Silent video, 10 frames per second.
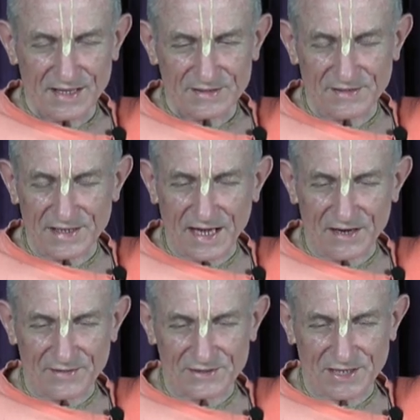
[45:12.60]
So then
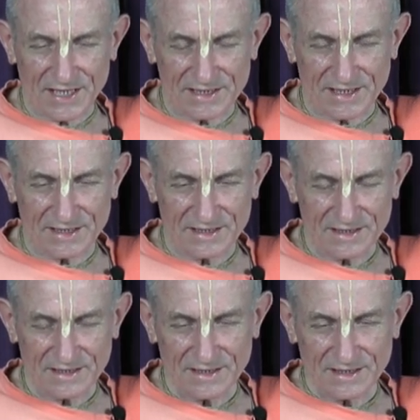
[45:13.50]
I'll reject it.
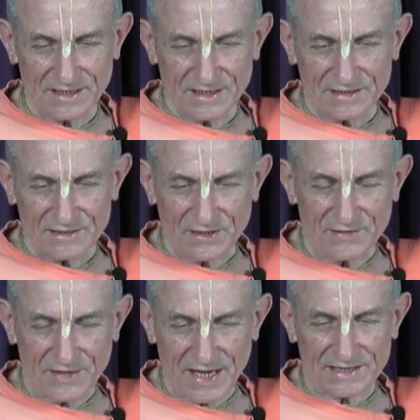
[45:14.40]

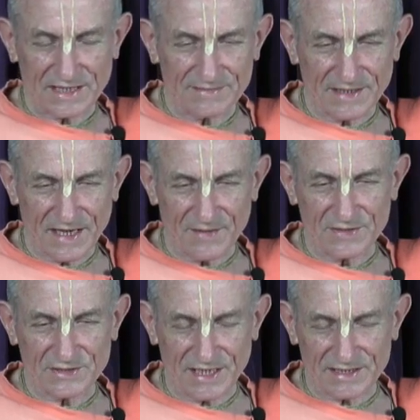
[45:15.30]
So accepting and
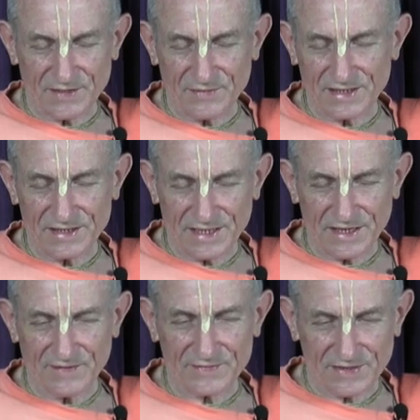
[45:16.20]
rejecting one
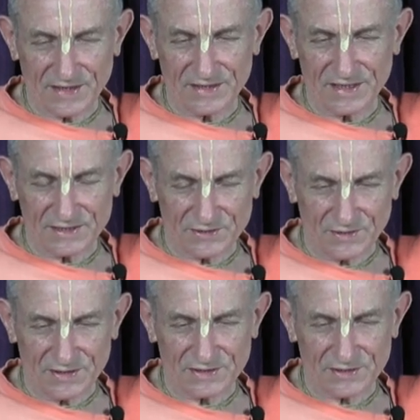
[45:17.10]
thing after another, that's
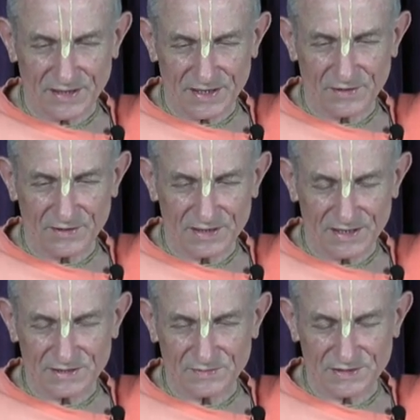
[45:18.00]
all that's going on
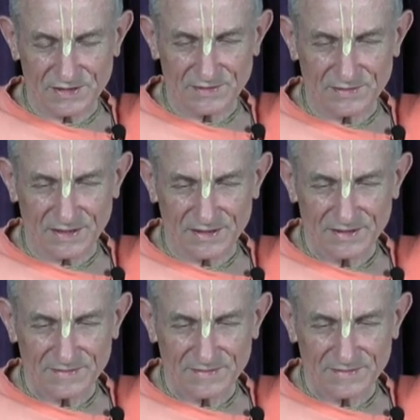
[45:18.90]
in this material world.